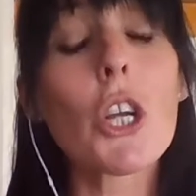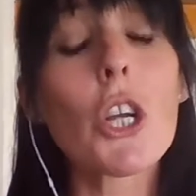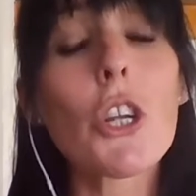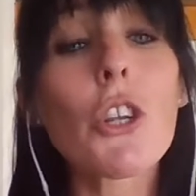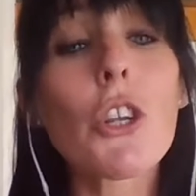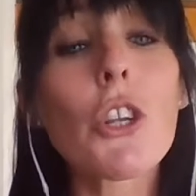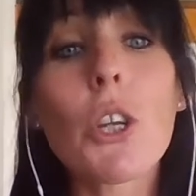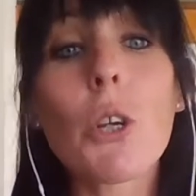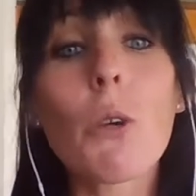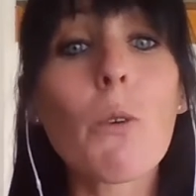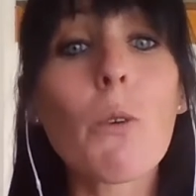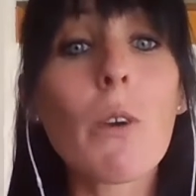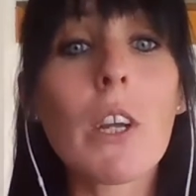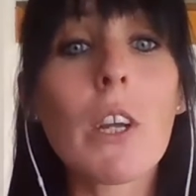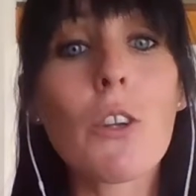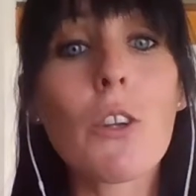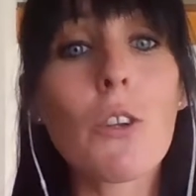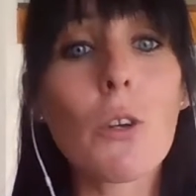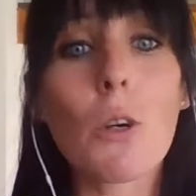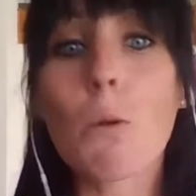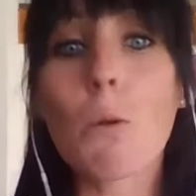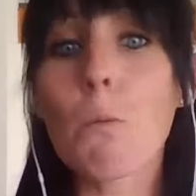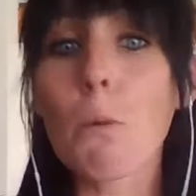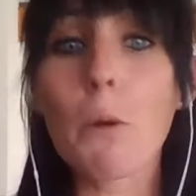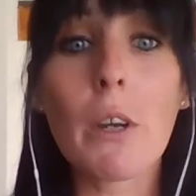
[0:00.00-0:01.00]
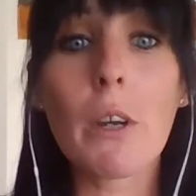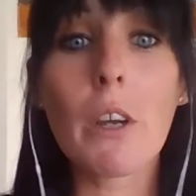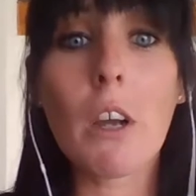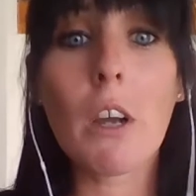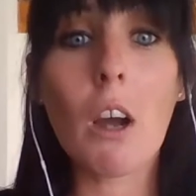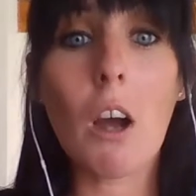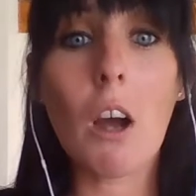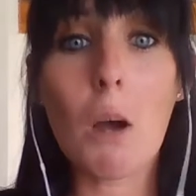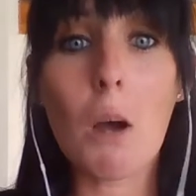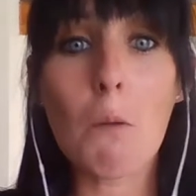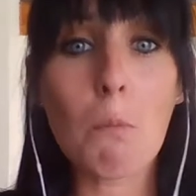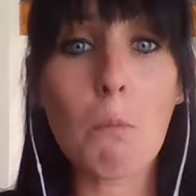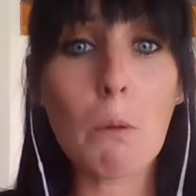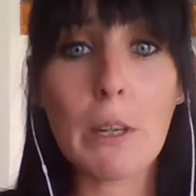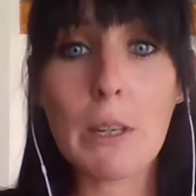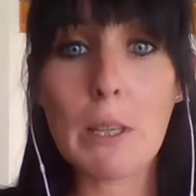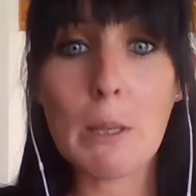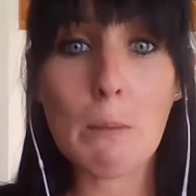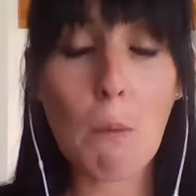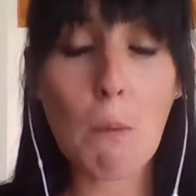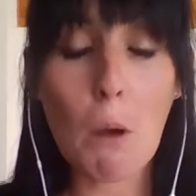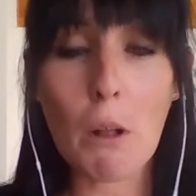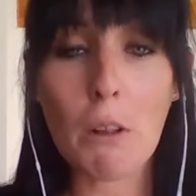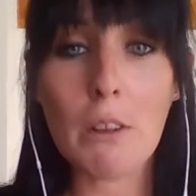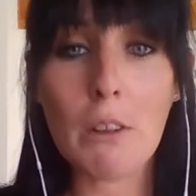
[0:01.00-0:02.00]
Do you interpret complex
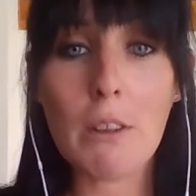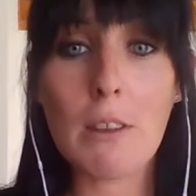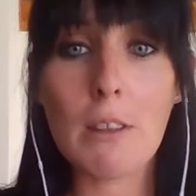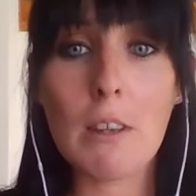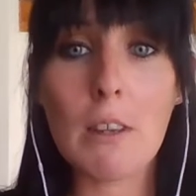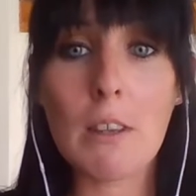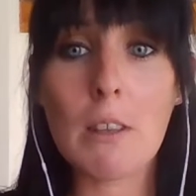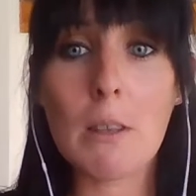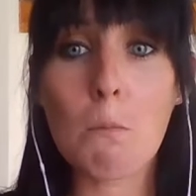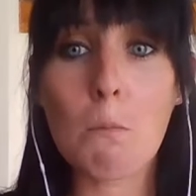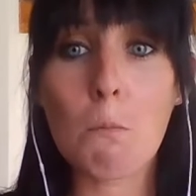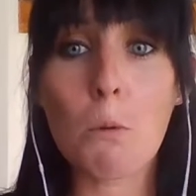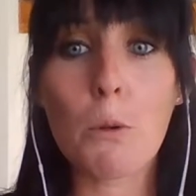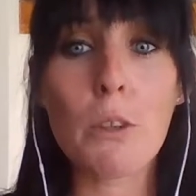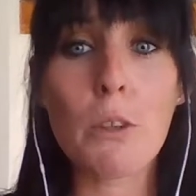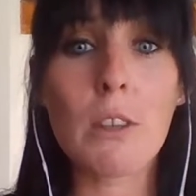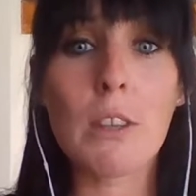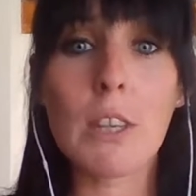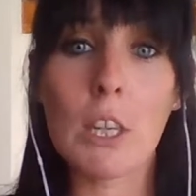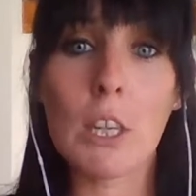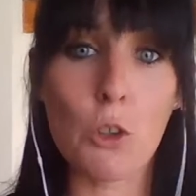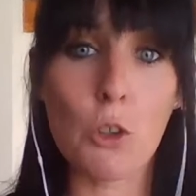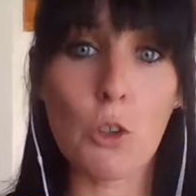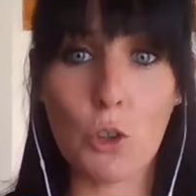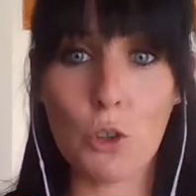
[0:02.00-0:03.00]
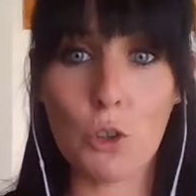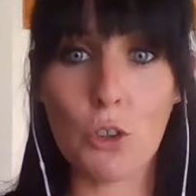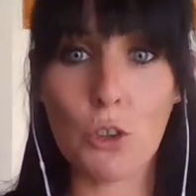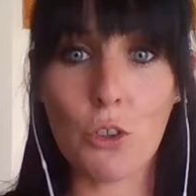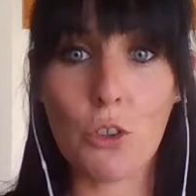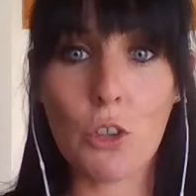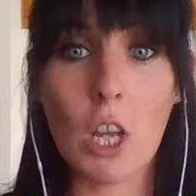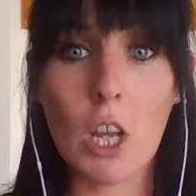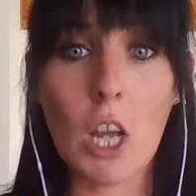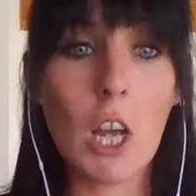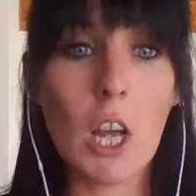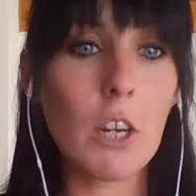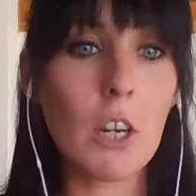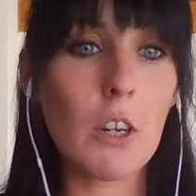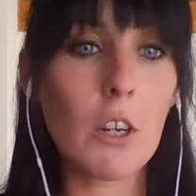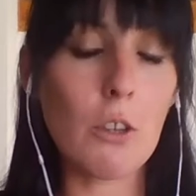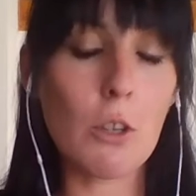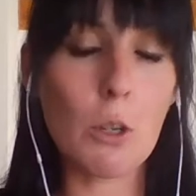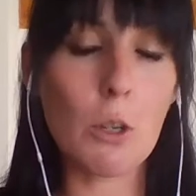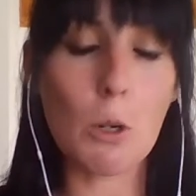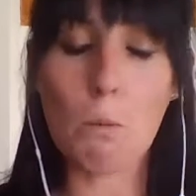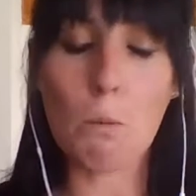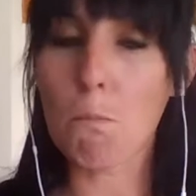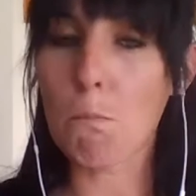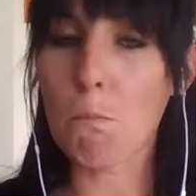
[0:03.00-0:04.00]
policies and procedures? Does
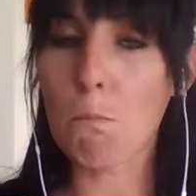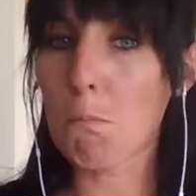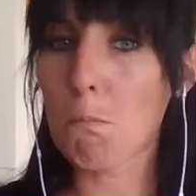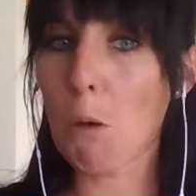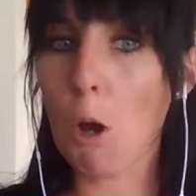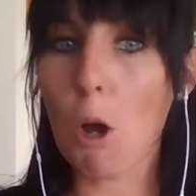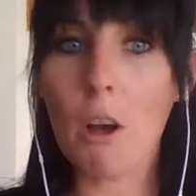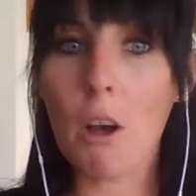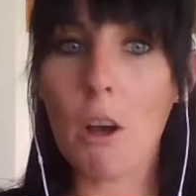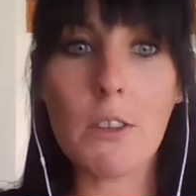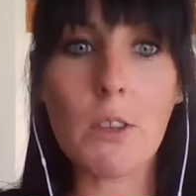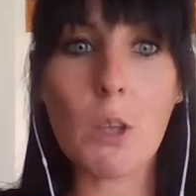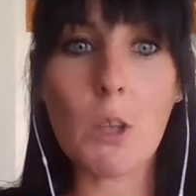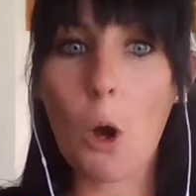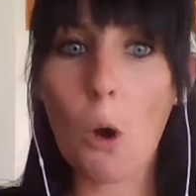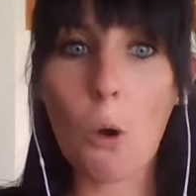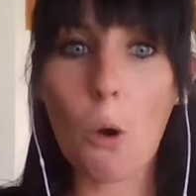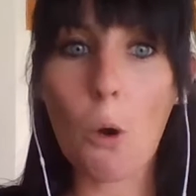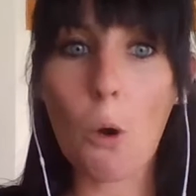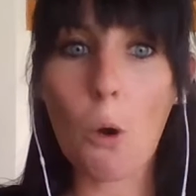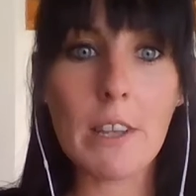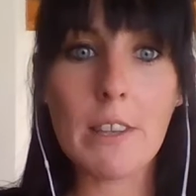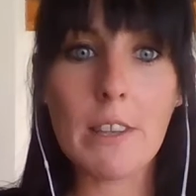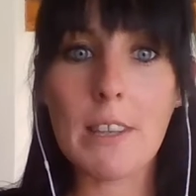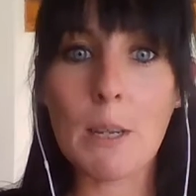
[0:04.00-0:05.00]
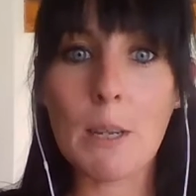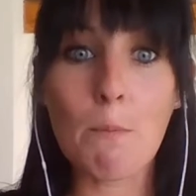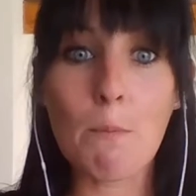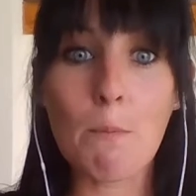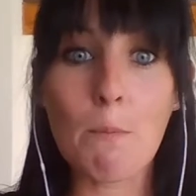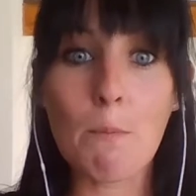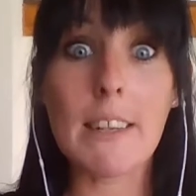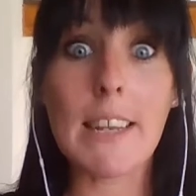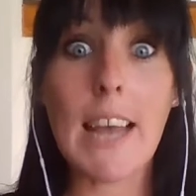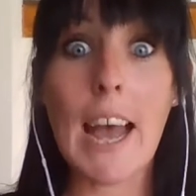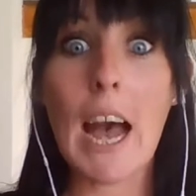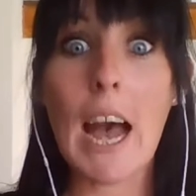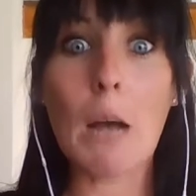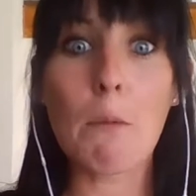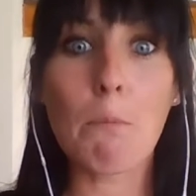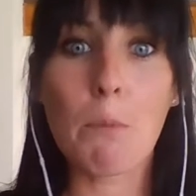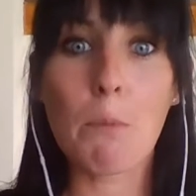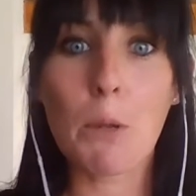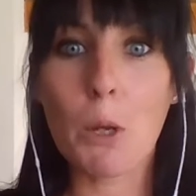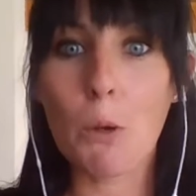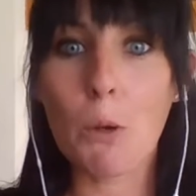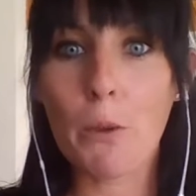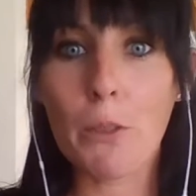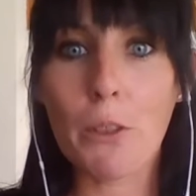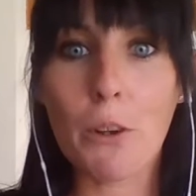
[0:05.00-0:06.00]
your boss always seem to tap
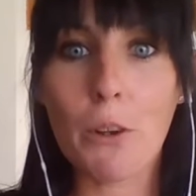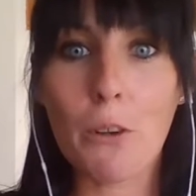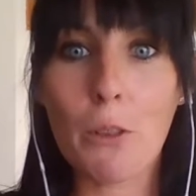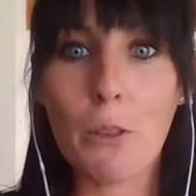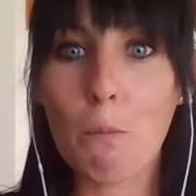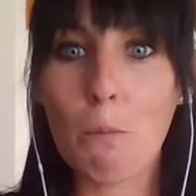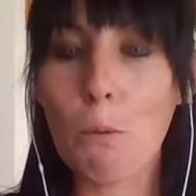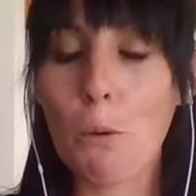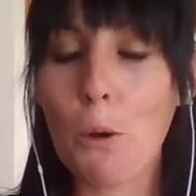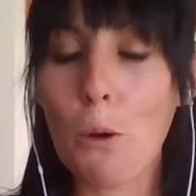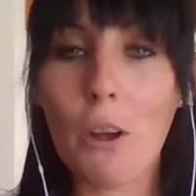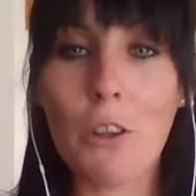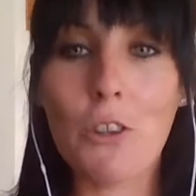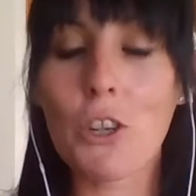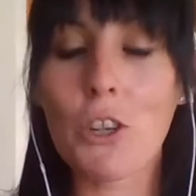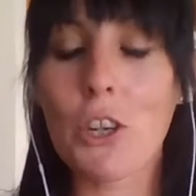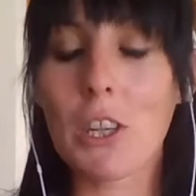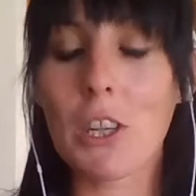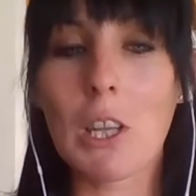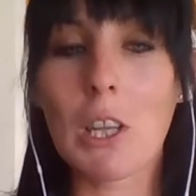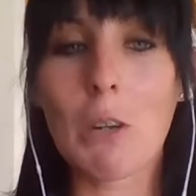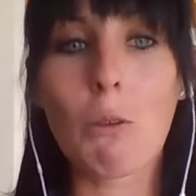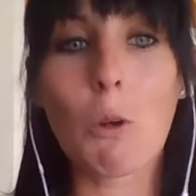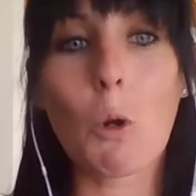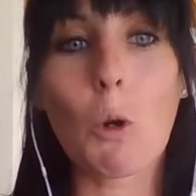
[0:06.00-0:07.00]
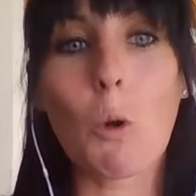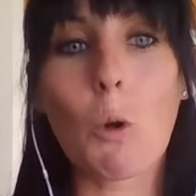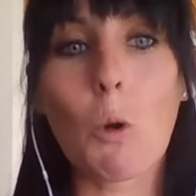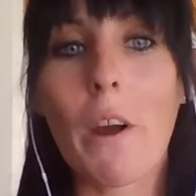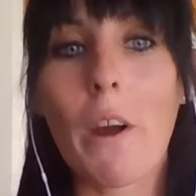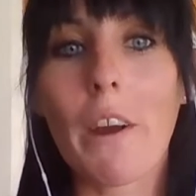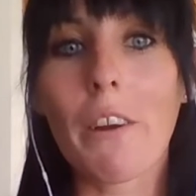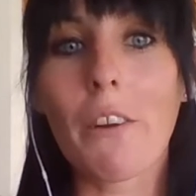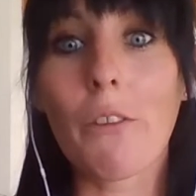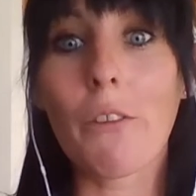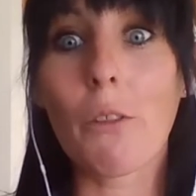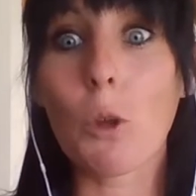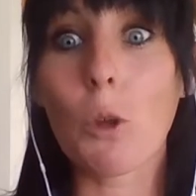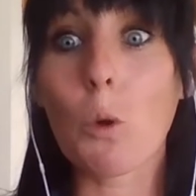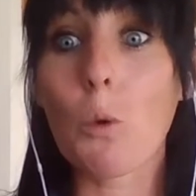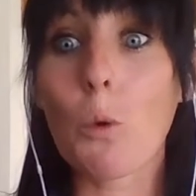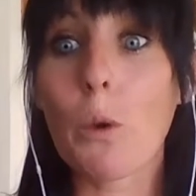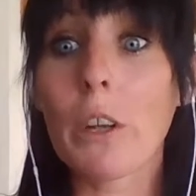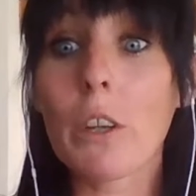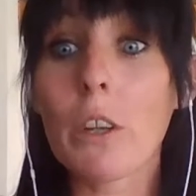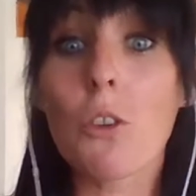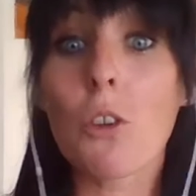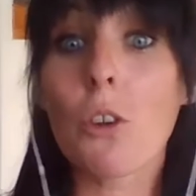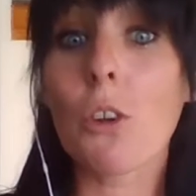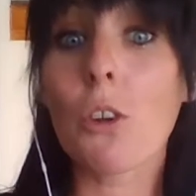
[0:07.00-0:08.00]
you when there's a project that requires a
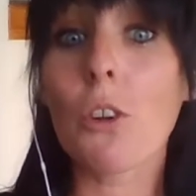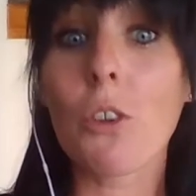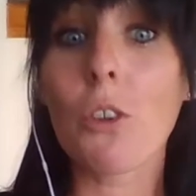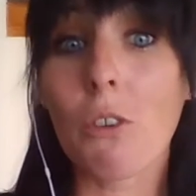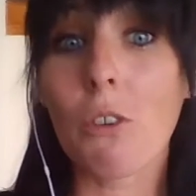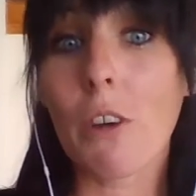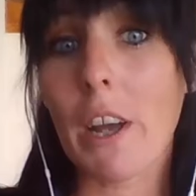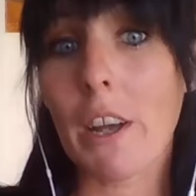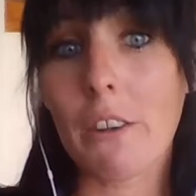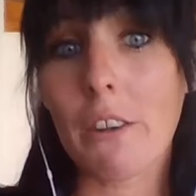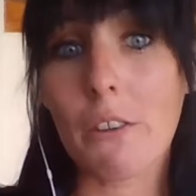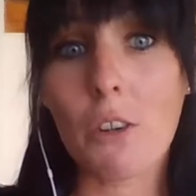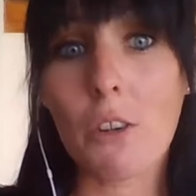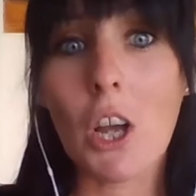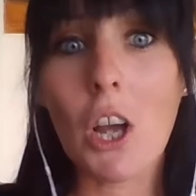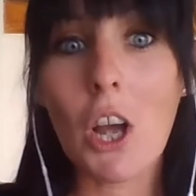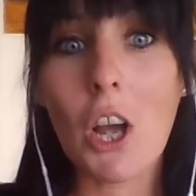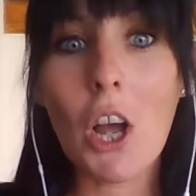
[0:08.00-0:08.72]
quick turnaround?